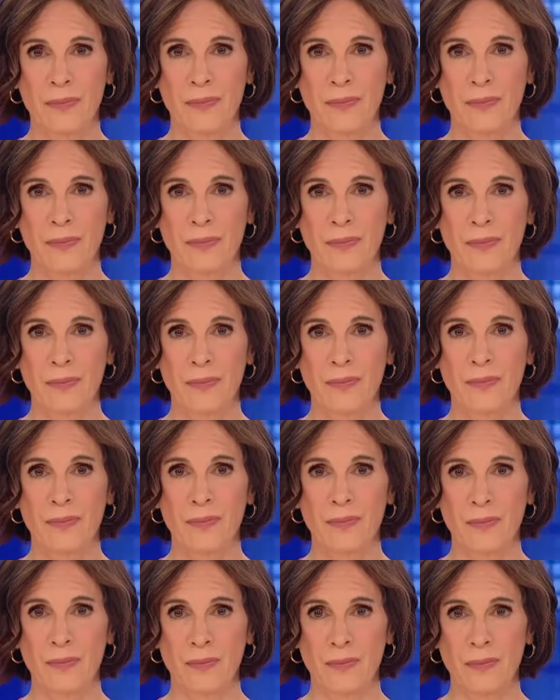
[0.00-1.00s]

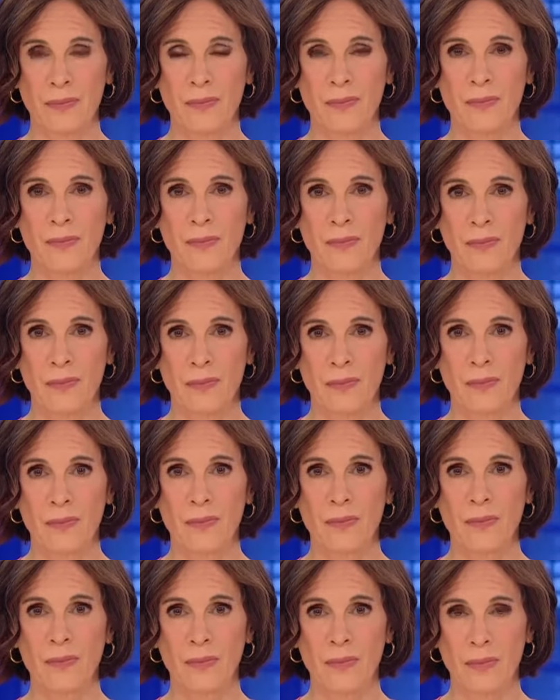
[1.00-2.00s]

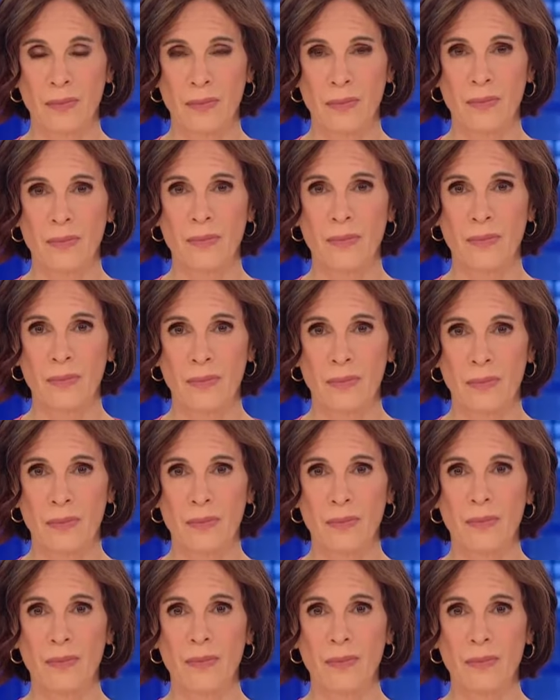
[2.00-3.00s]
This person isn't speaking.